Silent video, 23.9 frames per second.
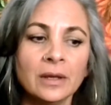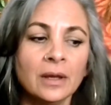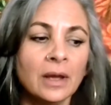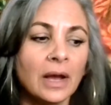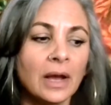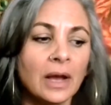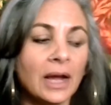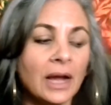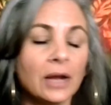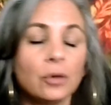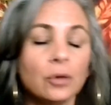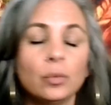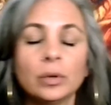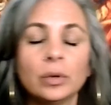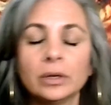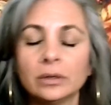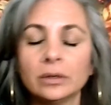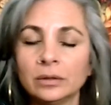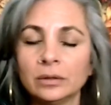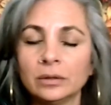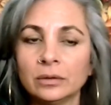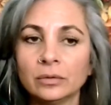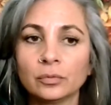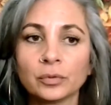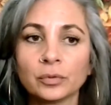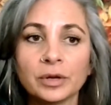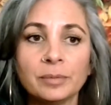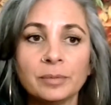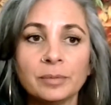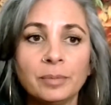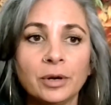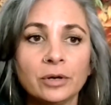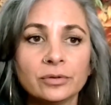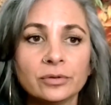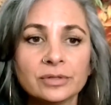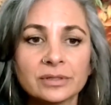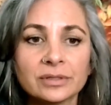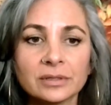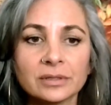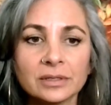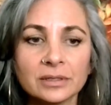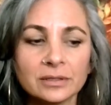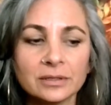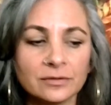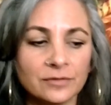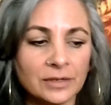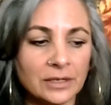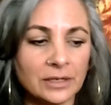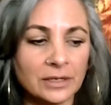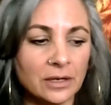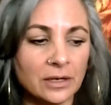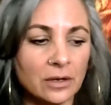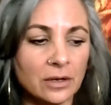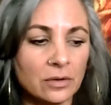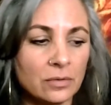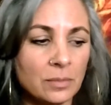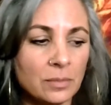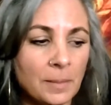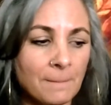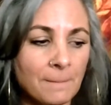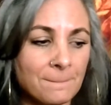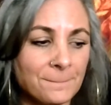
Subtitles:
I will repost this video.